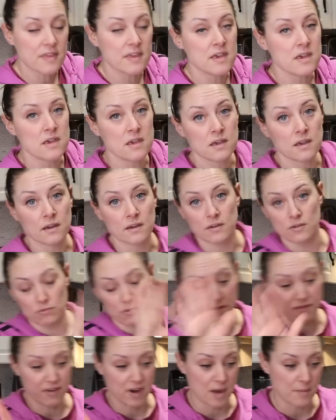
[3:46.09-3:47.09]
the
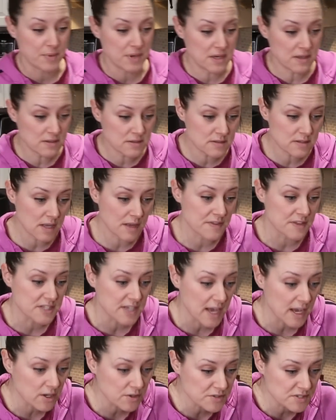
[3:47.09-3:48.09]
refried beans and the
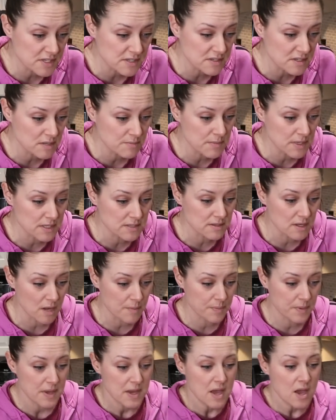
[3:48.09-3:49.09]
taco seasoning mixed
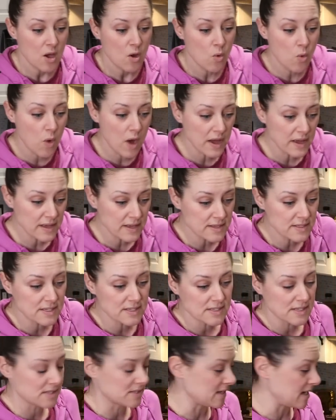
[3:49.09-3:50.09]
up. What
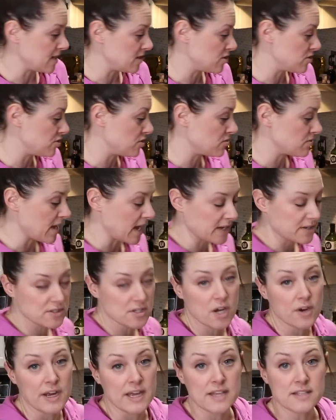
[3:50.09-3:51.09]
does it say to do next?
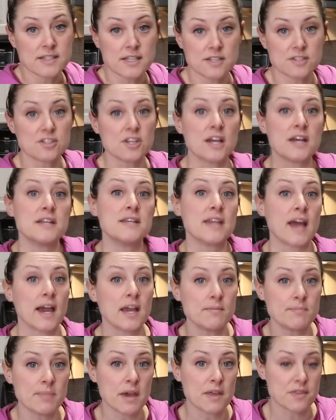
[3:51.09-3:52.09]
All right, it says a
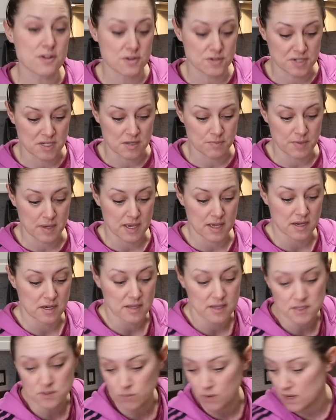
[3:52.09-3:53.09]
9x13 pan
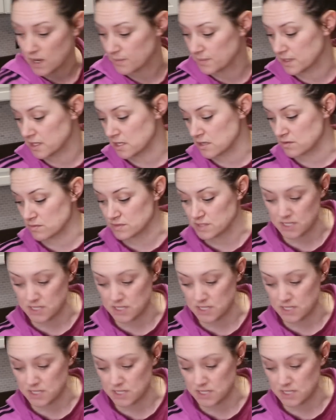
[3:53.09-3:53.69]
is what I'm gonna use